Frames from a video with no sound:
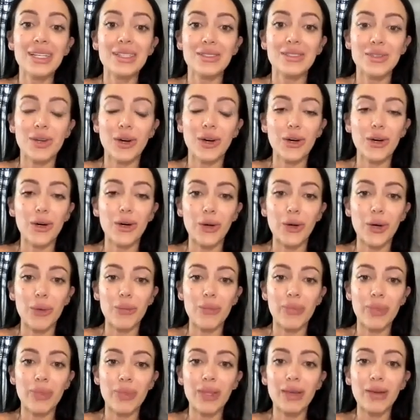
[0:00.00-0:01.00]

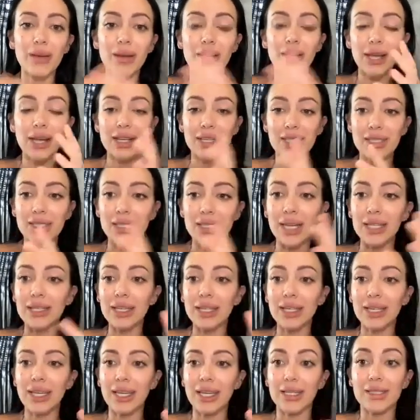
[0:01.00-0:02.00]
So,
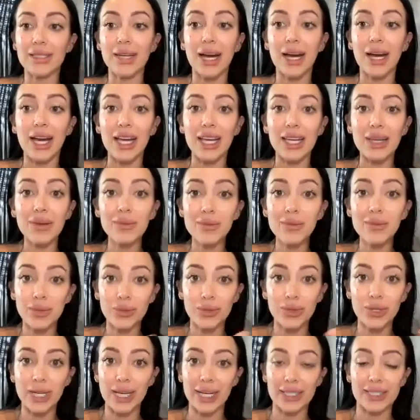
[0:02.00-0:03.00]
extending that time
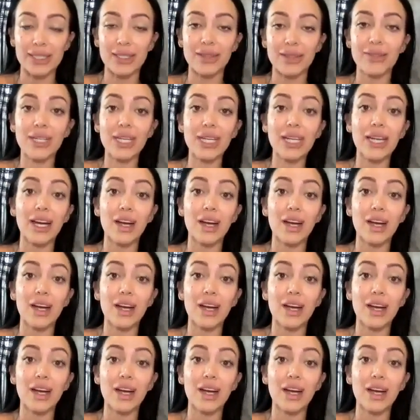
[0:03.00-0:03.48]
through an activity